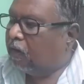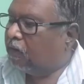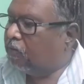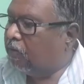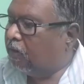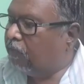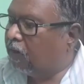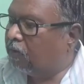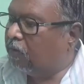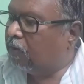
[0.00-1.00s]
Today we
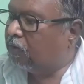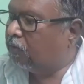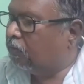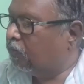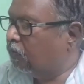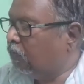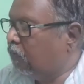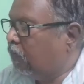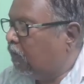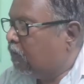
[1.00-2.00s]
are going to,
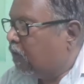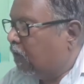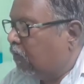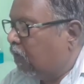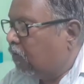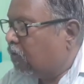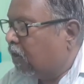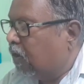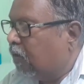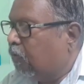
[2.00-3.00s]
yesterday we have
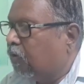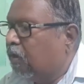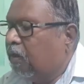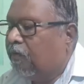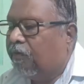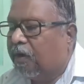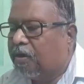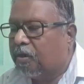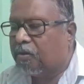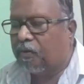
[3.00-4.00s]
studied about the
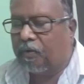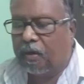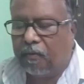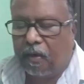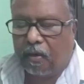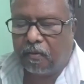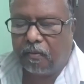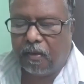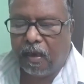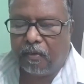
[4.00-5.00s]
functions of the liver.
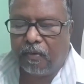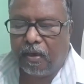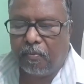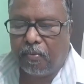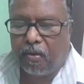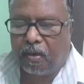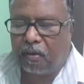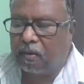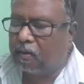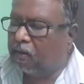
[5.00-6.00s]
They are very important.